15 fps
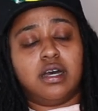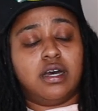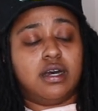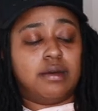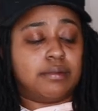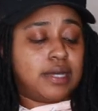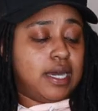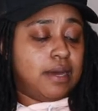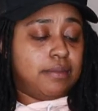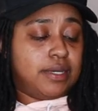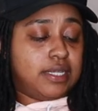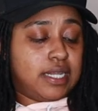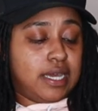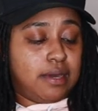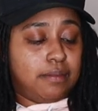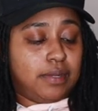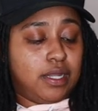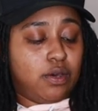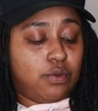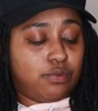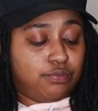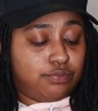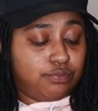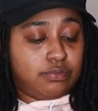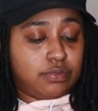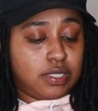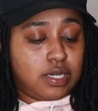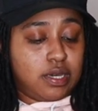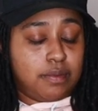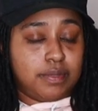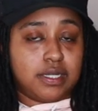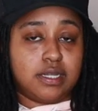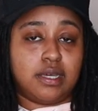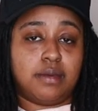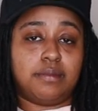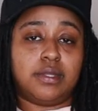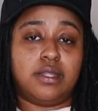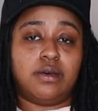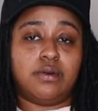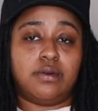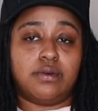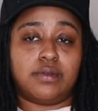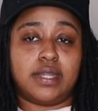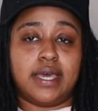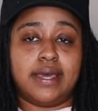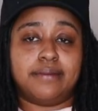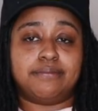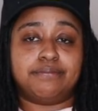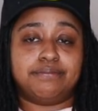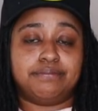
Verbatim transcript: Um, comment down below. Comment down below on that,